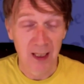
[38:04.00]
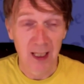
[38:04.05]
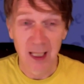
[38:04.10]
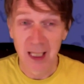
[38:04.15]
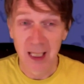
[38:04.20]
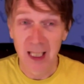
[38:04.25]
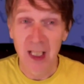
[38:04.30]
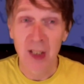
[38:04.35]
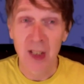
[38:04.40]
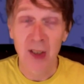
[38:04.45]

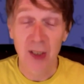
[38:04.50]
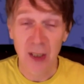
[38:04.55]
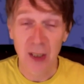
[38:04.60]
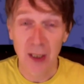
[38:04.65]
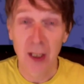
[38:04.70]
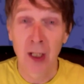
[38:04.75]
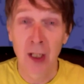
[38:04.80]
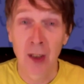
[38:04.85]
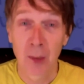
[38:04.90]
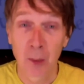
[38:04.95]
it is
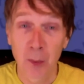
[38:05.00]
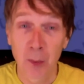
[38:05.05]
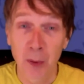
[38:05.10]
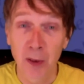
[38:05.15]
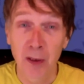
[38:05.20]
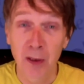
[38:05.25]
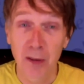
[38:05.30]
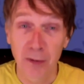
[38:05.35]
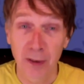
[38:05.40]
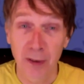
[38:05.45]

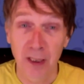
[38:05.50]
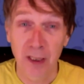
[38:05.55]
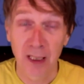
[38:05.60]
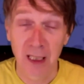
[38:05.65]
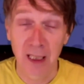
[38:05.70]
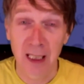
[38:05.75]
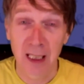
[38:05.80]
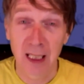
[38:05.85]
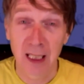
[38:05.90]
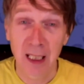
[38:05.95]

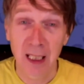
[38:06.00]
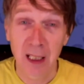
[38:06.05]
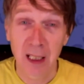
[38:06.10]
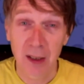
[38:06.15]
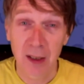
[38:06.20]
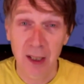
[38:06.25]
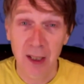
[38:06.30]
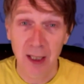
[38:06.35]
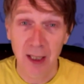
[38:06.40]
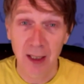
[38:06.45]
perfectly
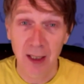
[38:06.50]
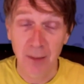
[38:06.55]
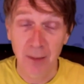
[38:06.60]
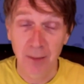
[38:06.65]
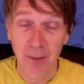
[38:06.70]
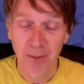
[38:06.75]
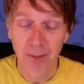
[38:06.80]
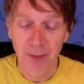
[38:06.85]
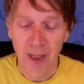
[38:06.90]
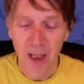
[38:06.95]
chaotic.
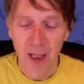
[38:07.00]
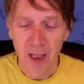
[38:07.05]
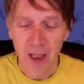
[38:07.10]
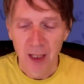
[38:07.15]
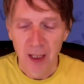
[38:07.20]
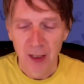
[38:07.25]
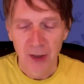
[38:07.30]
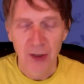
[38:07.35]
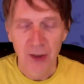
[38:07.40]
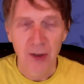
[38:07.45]

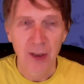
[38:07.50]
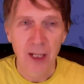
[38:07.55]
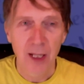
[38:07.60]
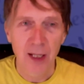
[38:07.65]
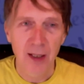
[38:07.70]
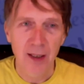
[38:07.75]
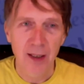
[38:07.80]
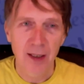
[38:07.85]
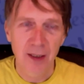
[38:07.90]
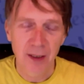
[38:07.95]
So
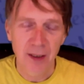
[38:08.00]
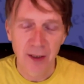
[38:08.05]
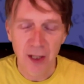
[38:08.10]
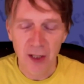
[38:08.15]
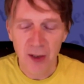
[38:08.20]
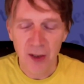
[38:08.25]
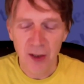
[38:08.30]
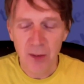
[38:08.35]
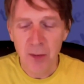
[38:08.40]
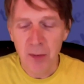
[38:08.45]
that
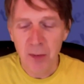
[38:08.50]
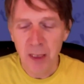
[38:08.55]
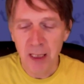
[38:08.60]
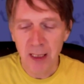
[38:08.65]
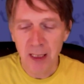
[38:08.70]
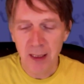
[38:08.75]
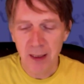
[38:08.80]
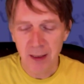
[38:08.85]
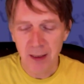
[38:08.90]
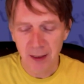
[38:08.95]
doesn't
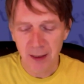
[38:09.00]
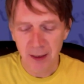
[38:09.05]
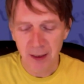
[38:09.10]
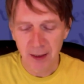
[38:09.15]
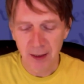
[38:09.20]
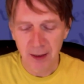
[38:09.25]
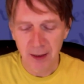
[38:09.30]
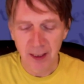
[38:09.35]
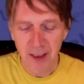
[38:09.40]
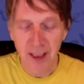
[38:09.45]
mean
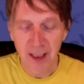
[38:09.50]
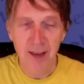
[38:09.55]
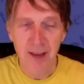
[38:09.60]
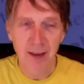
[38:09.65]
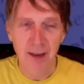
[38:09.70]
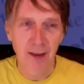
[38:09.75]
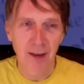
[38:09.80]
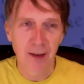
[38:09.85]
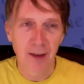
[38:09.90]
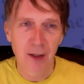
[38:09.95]
that
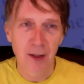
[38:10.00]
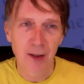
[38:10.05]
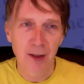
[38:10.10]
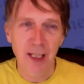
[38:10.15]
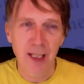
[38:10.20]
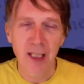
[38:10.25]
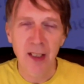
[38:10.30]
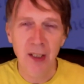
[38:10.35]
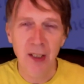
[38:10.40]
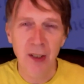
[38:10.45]

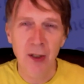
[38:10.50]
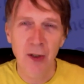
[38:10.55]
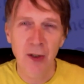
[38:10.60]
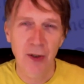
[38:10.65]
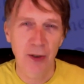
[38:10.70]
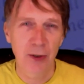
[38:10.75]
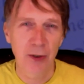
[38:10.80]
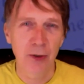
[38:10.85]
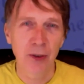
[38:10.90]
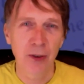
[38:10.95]
things are
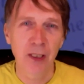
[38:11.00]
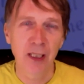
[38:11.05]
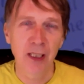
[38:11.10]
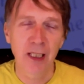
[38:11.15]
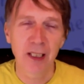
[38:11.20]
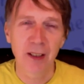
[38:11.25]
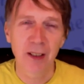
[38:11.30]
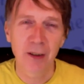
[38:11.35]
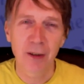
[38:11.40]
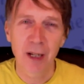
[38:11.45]
not occurring
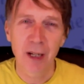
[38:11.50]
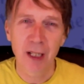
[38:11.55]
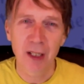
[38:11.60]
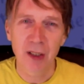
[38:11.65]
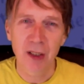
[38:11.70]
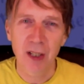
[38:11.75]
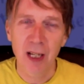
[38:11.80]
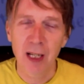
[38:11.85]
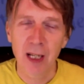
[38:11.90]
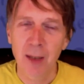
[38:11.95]
in the right
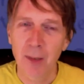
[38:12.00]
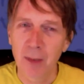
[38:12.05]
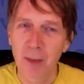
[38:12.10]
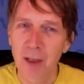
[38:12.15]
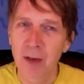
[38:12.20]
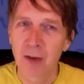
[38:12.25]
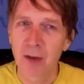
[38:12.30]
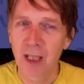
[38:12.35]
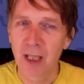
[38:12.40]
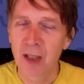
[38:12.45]
time.
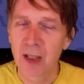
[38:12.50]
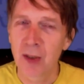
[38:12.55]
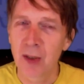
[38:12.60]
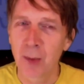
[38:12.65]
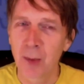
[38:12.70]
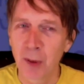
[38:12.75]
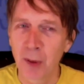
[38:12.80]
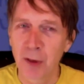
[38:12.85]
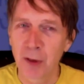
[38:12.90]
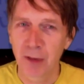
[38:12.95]
No, there is a
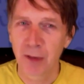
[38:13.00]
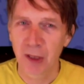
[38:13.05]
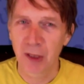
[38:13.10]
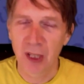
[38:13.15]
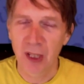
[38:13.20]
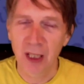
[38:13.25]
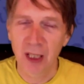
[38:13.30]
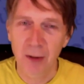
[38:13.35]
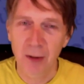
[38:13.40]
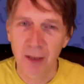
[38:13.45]
perfect
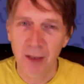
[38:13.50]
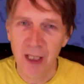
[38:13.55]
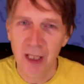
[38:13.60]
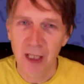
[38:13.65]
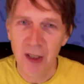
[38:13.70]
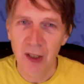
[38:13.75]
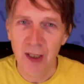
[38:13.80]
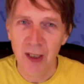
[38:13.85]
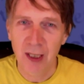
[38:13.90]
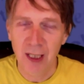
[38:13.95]

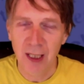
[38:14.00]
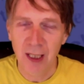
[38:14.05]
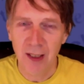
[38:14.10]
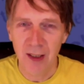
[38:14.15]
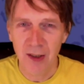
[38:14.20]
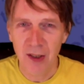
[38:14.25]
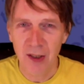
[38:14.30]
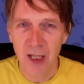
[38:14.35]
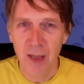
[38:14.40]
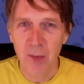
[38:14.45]
synchronicity at
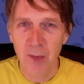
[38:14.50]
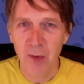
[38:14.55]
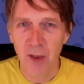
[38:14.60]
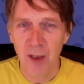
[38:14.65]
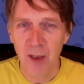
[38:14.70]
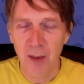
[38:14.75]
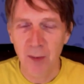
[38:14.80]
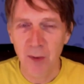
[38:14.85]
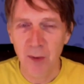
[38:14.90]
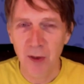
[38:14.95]
the same
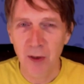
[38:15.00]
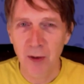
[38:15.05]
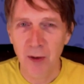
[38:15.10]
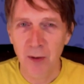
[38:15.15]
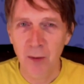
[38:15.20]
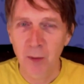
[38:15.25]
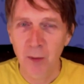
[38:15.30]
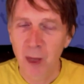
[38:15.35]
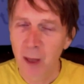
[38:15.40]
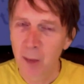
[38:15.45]
time
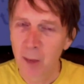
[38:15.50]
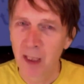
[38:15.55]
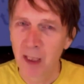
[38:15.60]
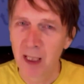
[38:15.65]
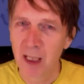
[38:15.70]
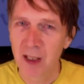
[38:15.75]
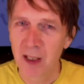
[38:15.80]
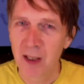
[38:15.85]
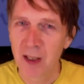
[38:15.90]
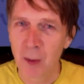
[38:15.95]
too, but
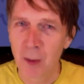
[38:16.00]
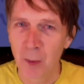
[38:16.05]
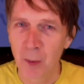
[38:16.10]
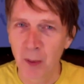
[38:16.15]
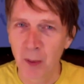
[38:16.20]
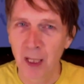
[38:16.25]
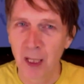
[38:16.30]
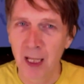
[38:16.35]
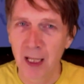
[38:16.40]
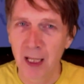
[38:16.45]
it's not
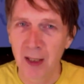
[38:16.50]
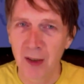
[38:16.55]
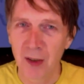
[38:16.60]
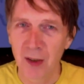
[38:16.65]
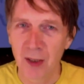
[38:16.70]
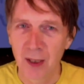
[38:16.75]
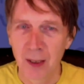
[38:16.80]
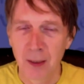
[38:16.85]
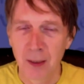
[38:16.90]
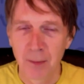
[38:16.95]
planned.
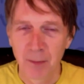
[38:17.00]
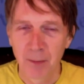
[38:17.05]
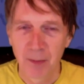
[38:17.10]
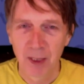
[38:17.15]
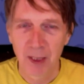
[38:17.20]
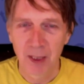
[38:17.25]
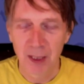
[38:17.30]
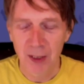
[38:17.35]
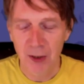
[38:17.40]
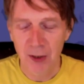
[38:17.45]

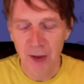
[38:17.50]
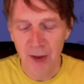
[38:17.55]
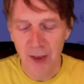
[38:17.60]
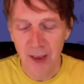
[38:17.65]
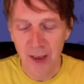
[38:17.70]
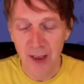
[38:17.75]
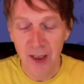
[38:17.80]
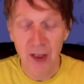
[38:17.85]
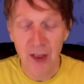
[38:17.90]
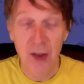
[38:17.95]
It
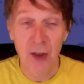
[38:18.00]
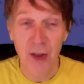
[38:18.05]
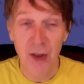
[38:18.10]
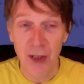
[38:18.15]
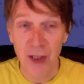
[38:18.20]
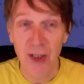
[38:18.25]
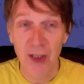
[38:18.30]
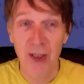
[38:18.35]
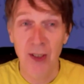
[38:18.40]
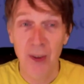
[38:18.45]
is
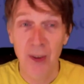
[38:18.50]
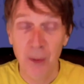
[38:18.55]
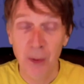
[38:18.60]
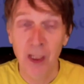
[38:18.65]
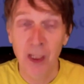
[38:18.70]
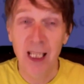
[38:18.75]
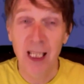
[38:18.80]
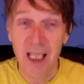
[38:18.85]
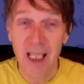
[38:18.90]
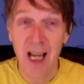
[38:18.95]
just the
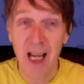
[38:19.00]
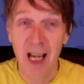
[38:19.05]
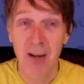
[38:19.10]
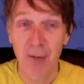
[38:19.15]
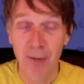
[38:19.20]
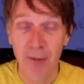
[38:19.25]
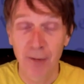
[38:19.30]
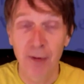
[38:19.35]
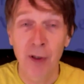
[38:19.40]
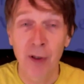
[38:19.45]
way
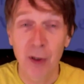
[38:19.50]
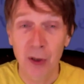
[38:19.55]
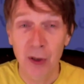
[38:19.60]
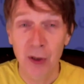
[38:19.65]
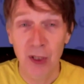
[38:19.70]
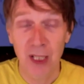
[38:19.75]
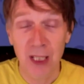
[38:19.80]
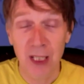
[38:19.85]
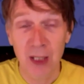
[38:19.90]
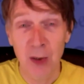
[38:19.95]
that falls
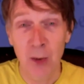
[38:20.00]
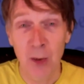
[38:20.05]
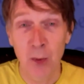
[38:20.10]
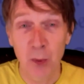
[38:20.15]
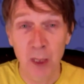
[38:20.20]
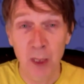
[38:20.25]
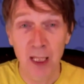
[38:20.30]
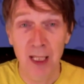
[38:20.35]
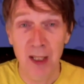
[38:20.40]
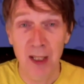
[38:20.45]
into
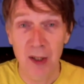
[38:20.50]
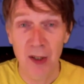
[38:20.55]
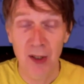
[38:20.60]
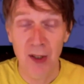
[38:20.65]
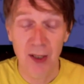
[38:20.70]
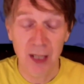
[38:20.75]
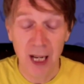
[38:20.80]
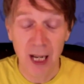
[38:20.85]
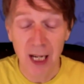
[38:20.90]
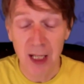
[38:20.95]
place.
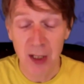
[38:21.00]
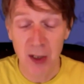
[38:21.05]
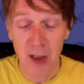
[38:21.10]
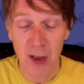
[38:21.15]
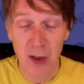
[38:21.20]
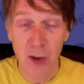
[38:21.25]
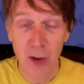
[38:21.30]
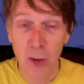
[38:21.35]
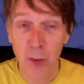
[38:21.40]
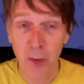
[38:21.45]
That is
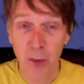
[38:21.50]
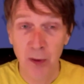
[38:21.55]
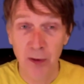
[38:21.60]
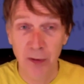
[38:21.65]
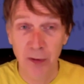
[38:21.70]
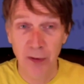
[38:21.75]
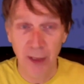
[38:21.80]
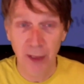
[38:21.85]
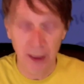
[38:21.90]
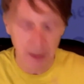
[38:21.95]
so
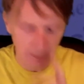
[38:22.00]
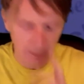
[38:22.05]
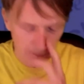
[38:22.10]
perfect.